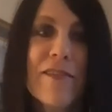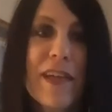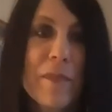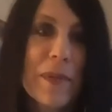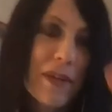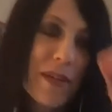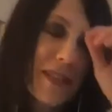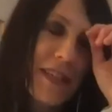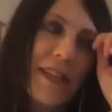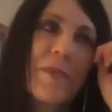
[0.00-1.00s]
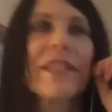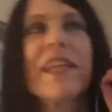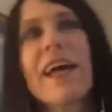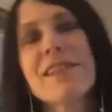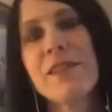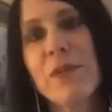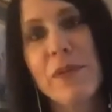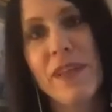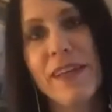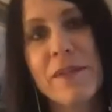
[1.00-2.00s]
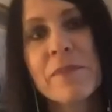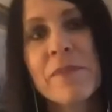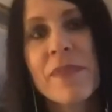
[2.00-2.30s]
that because, and I was going to ask you, like,